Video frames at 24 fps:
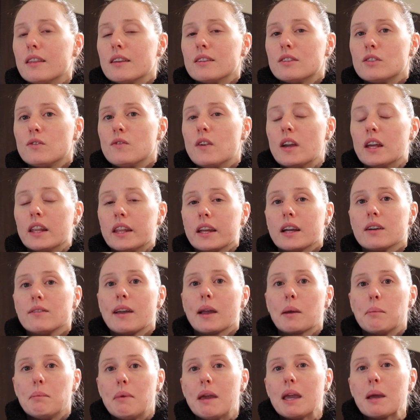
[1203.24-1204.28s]
this feeling of
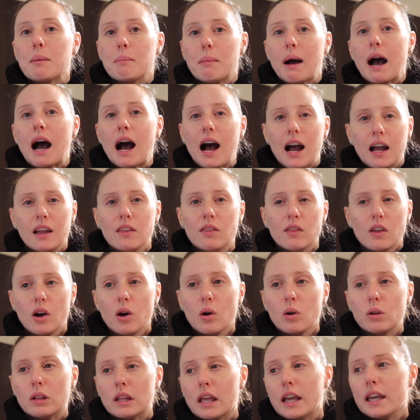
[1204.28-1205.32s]
like being behind
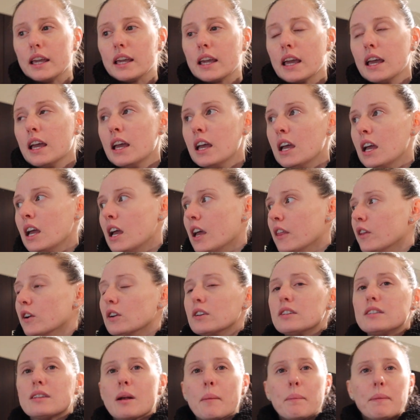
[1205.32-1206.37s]
though. Like
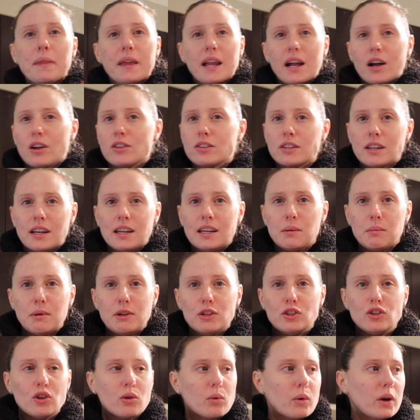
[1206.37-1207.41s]
there's something else I need to be
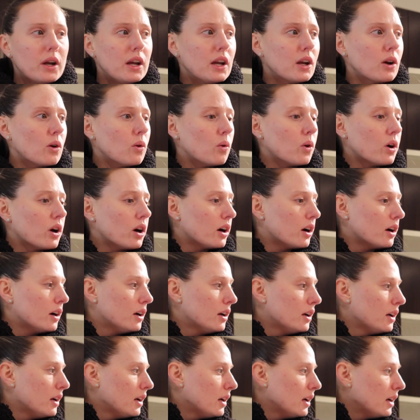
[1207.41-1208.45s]
doing,
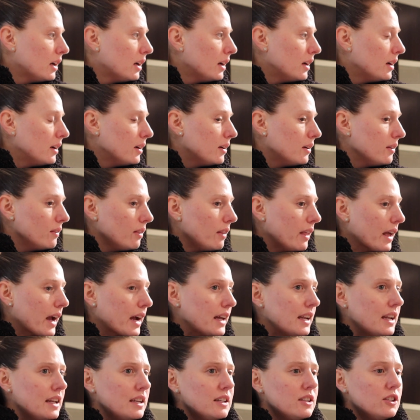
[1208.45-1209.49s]
or like
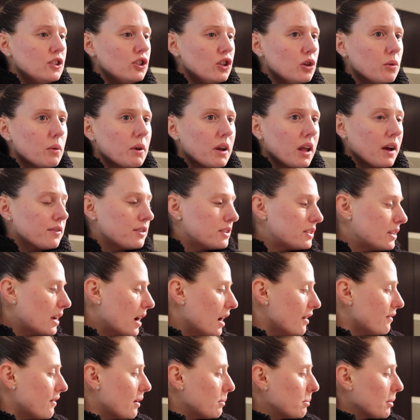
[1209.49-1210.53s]
I didn't do enough
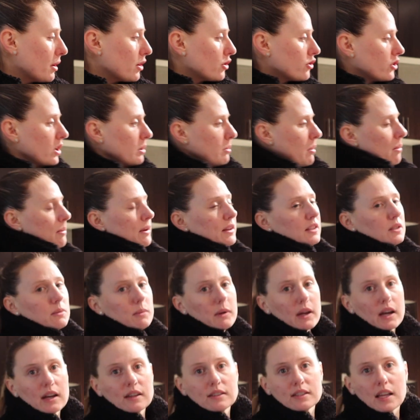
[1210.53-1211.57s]
stuff. I'm not sure. Maybe it's
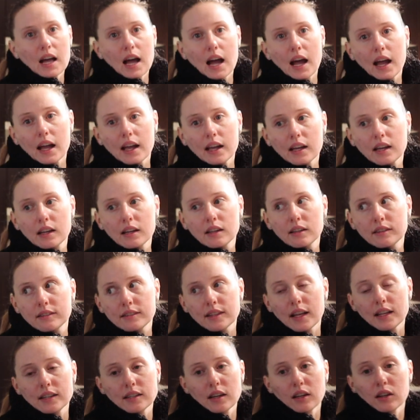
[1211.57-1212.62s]
because I
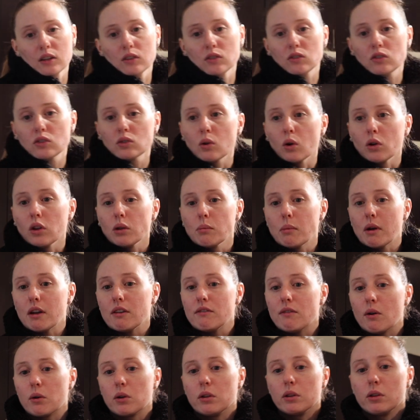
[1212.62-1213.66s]
sat down and scrolled on my
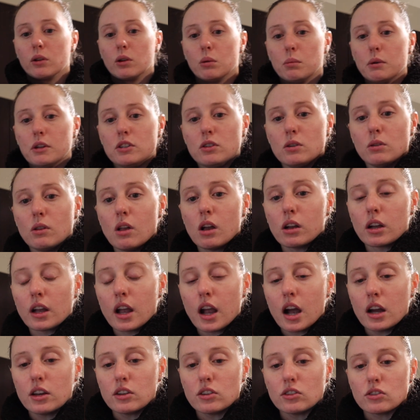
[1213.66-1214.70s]
phone a little bit too long and
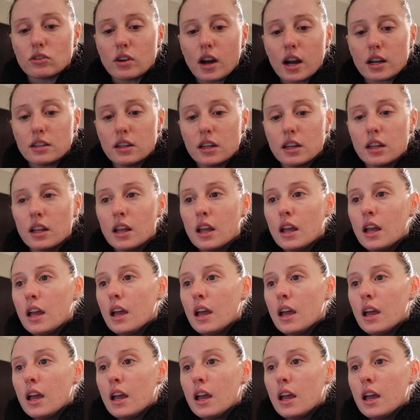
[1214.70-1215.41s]
got distracted.